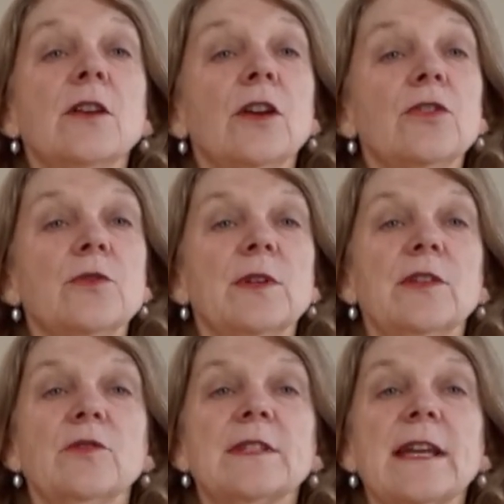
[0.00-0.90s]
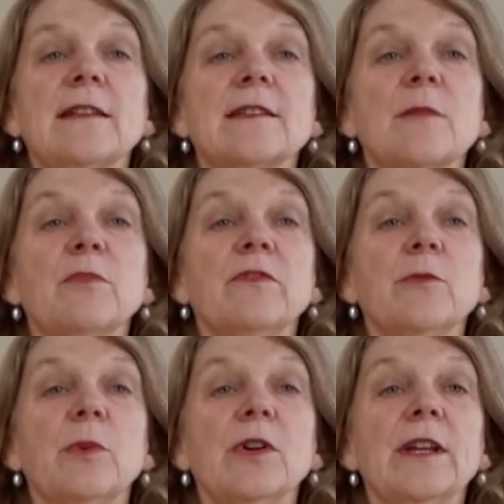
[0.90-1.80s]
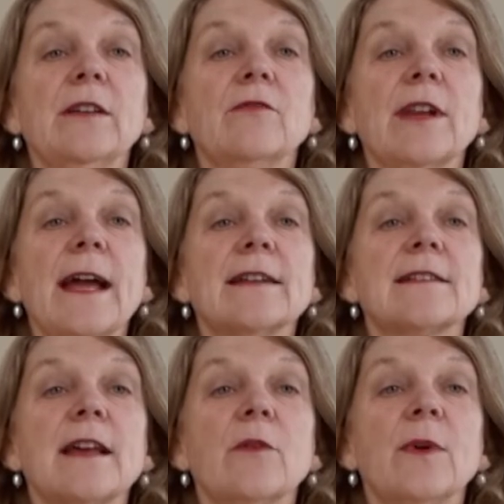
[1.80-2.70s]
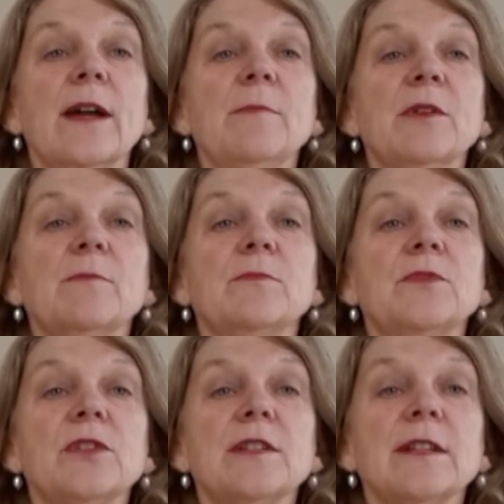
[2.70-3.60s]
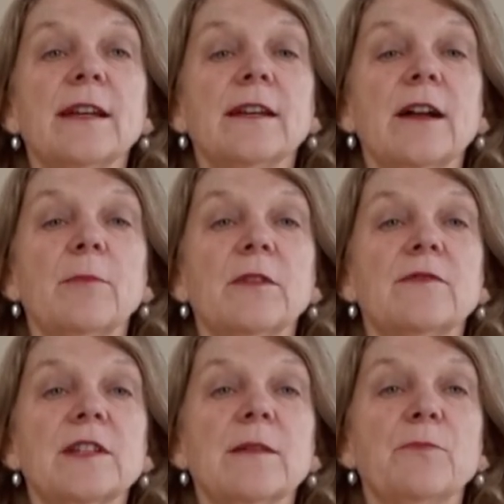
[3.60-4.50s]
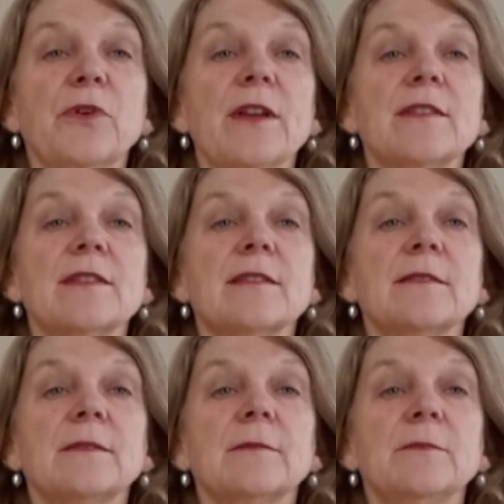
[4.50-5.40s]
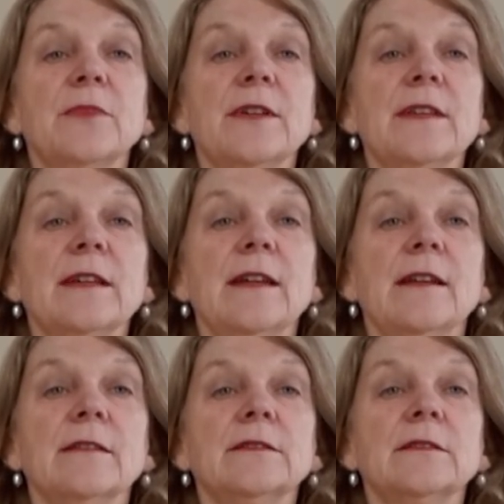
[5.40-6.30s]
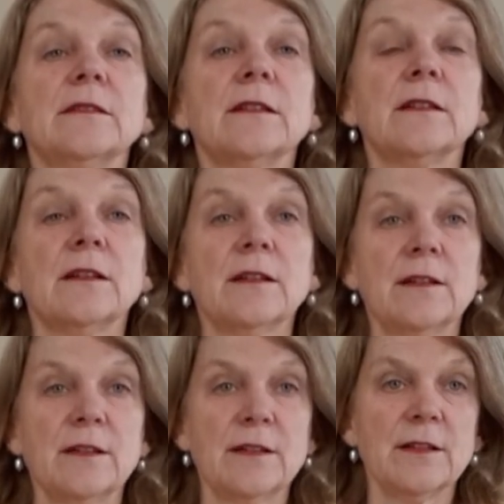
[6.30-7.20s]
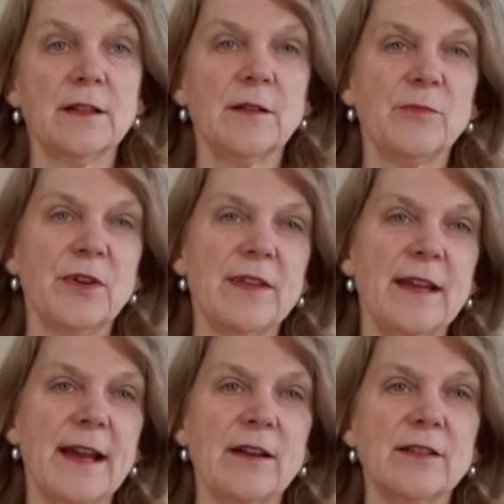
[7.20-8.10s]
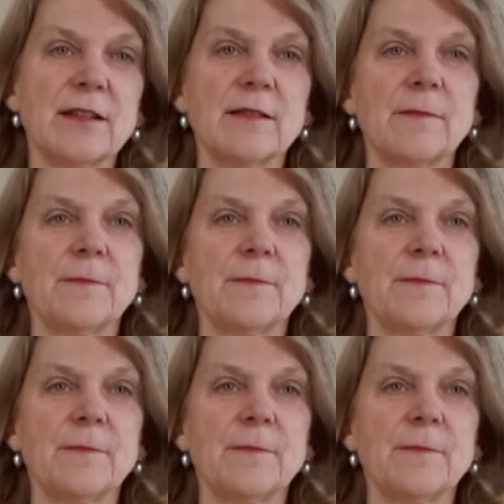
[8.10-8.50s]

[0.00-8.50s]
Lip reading: can do a little tense up of your body and relax that way, but just take a couple of deep breaths, breathing in and breathing out.